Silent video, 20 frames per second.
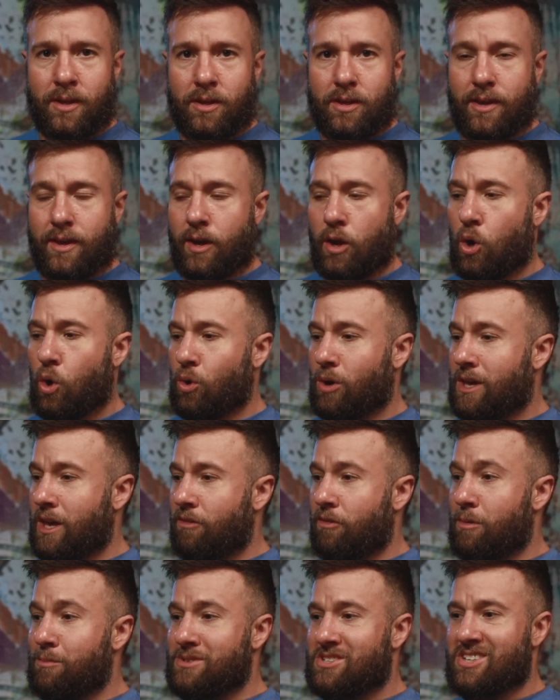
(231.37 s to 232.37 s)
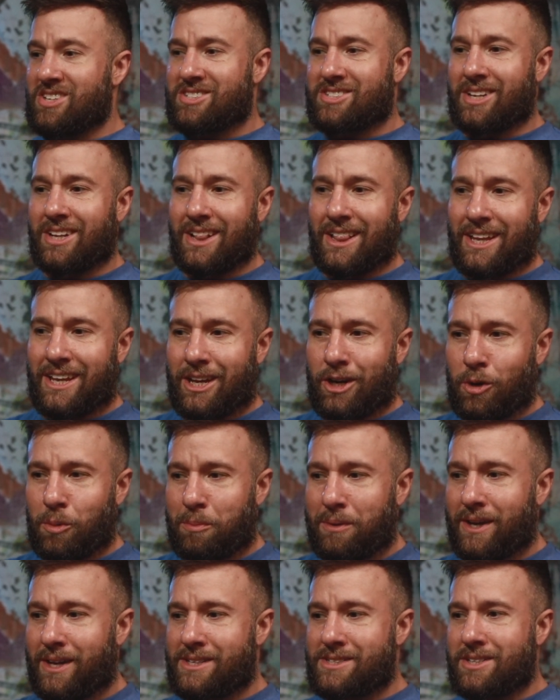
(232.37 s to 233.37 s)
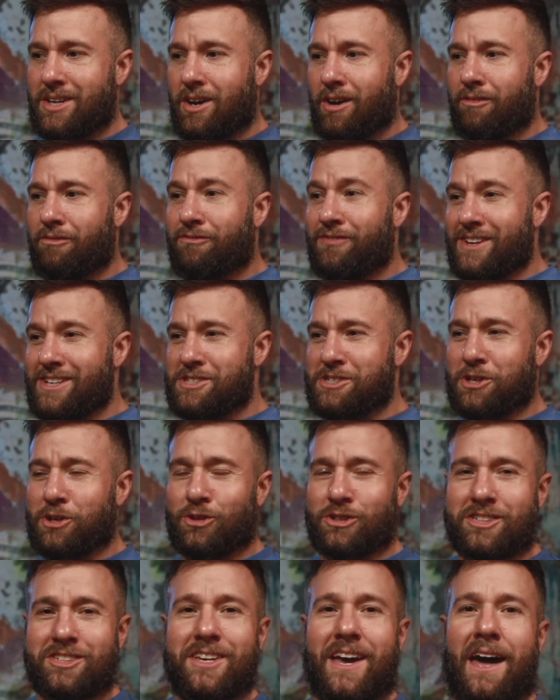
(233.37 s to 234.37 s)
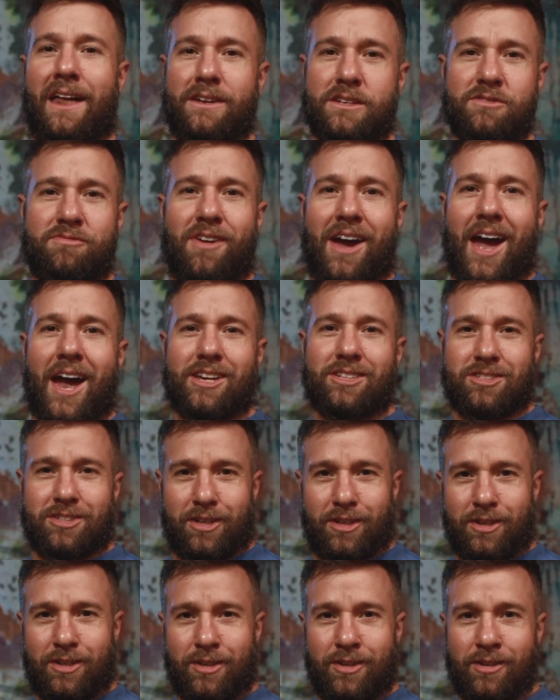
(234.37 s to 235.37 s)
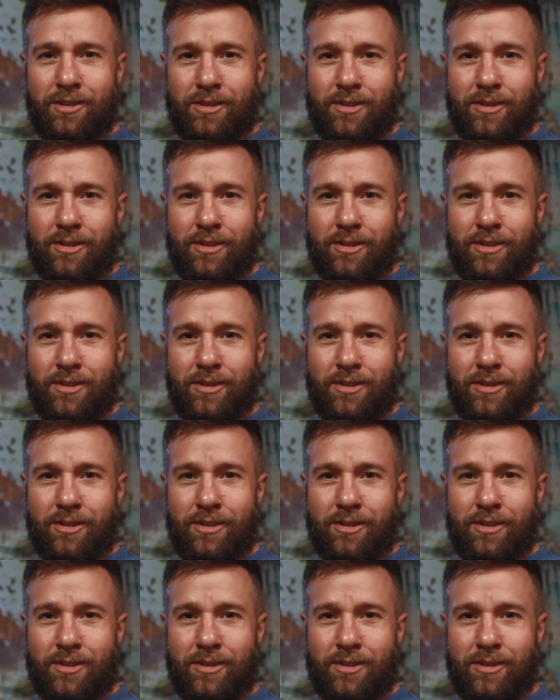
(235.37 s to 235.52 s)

you know, give him just a little bit of physical satisfaction,